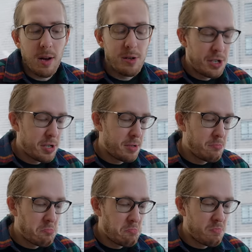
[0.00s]
I was just
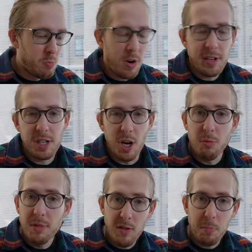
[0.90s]
wanting to go.
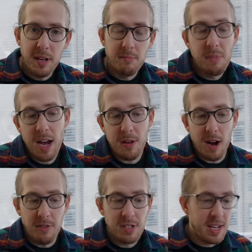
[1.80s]
Never been. Heather
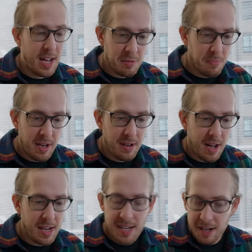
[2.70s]
obviously hasn't been.
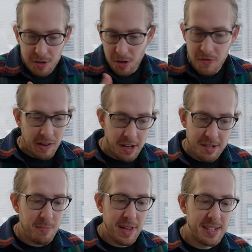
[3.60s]
I take her to all the
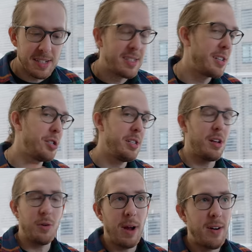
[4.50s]
London places that she's
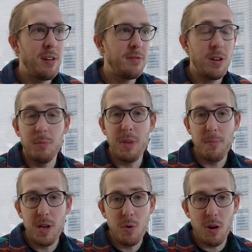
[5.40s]
unaware of.
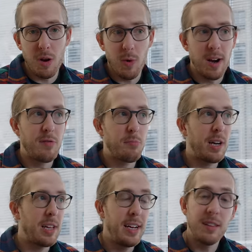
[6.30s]
Maybe you were unaware of
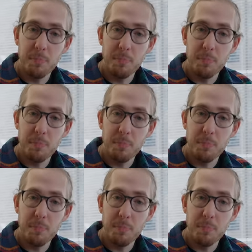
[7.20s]
Brick Lane.